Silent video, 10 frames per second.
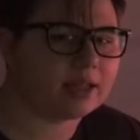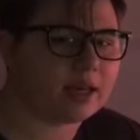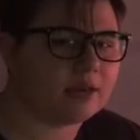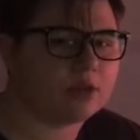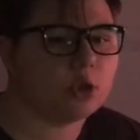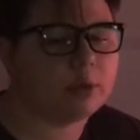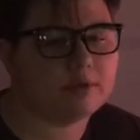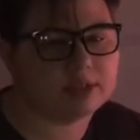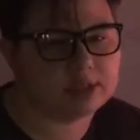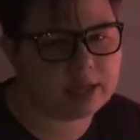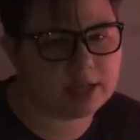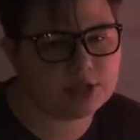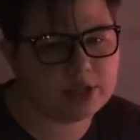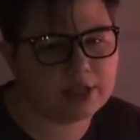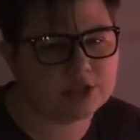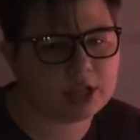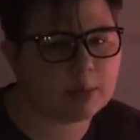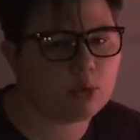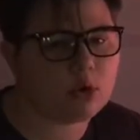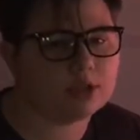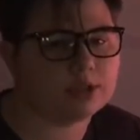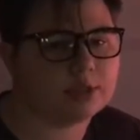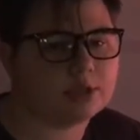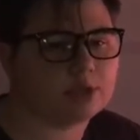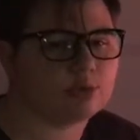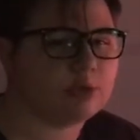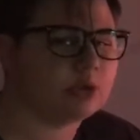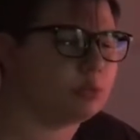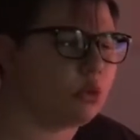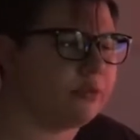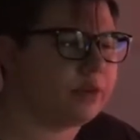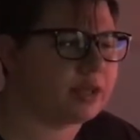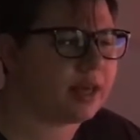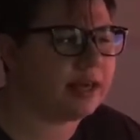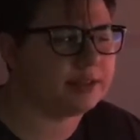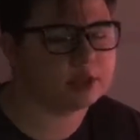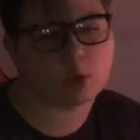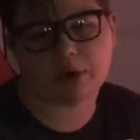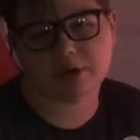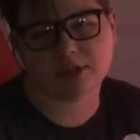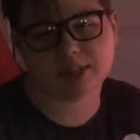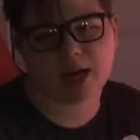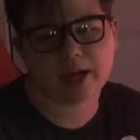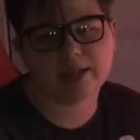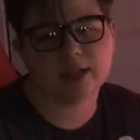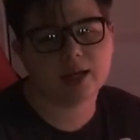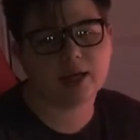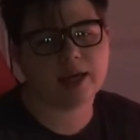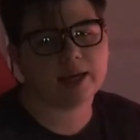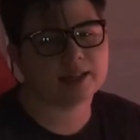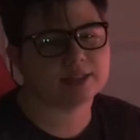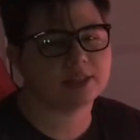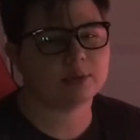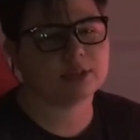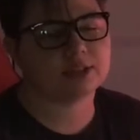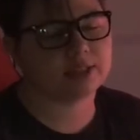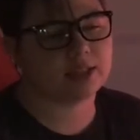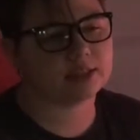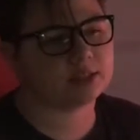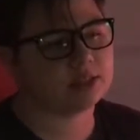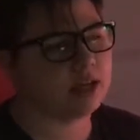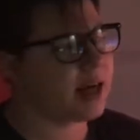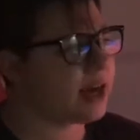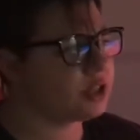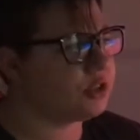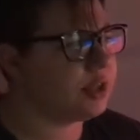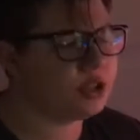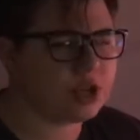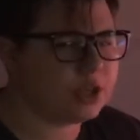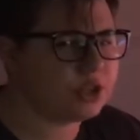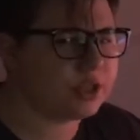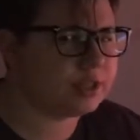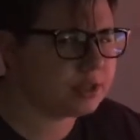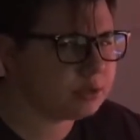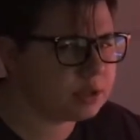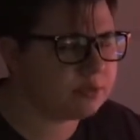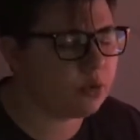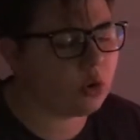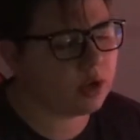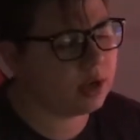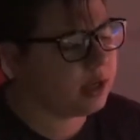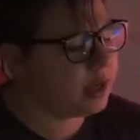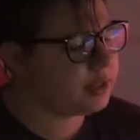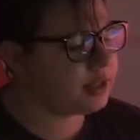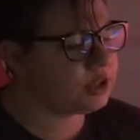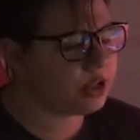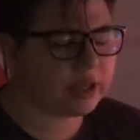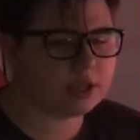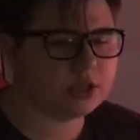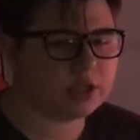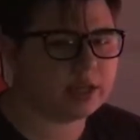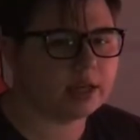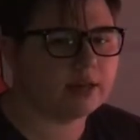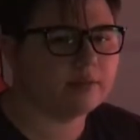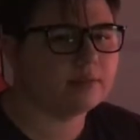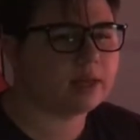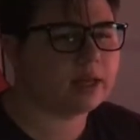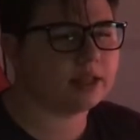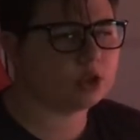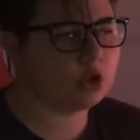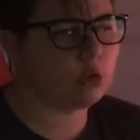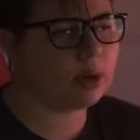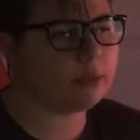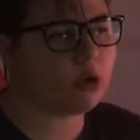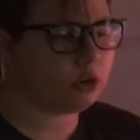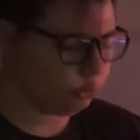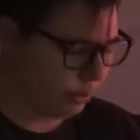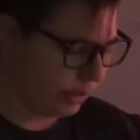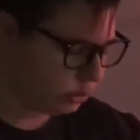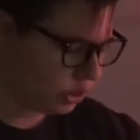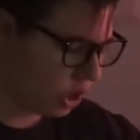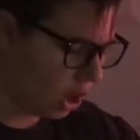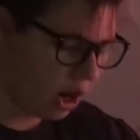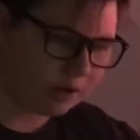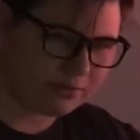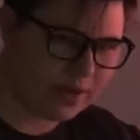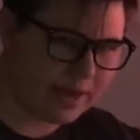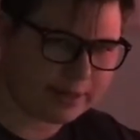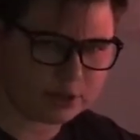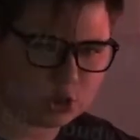a little bit of a design change. Apple Watch Series 3 was more of like a square design, and Series 6, actually they changed it, Series 4, they changed it to a more rounded off edge,